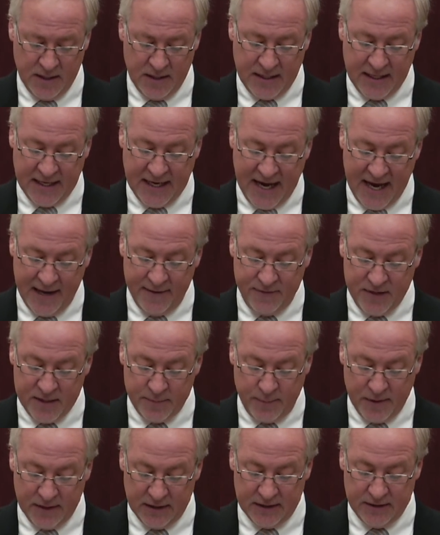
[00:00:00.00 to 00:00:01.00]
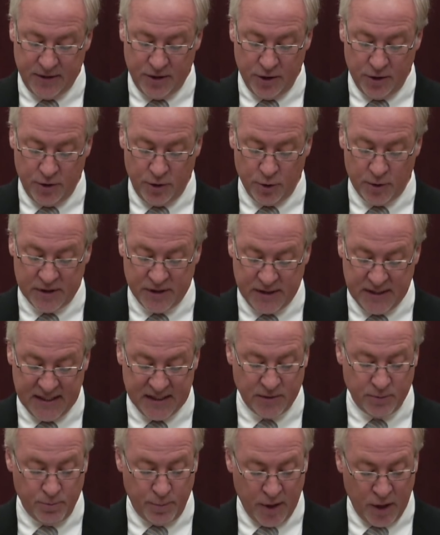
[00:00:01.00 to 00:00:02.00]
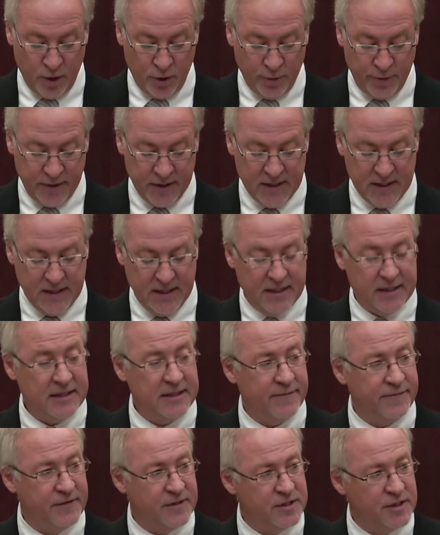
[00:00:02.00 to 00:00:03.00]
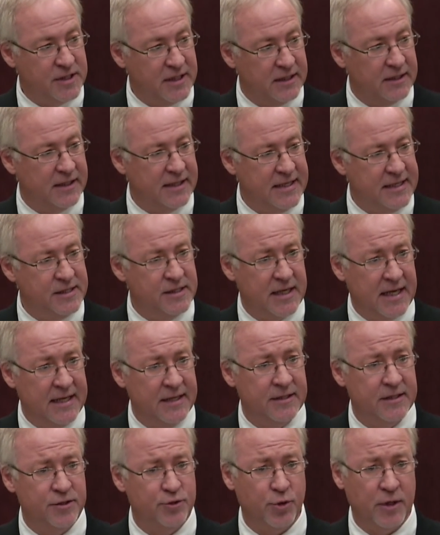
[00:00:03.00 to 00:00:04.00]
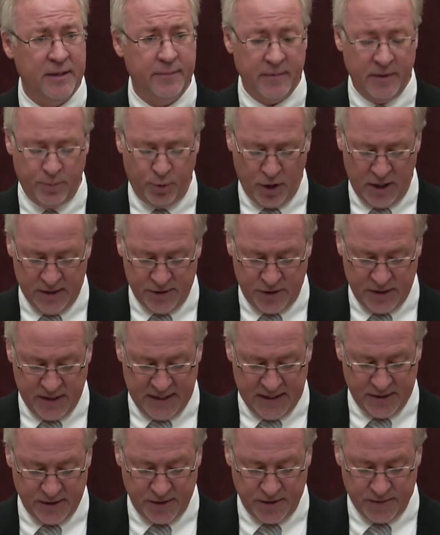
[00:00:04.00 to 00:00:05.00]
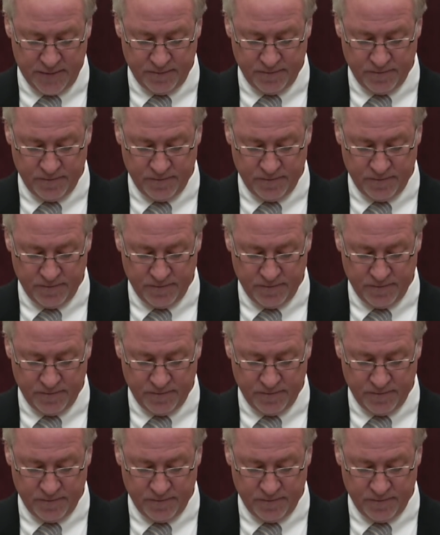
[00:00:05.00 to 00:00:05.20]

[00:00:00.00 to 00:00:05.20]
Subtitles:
and have the ability to assess both the facilities and the treatment process.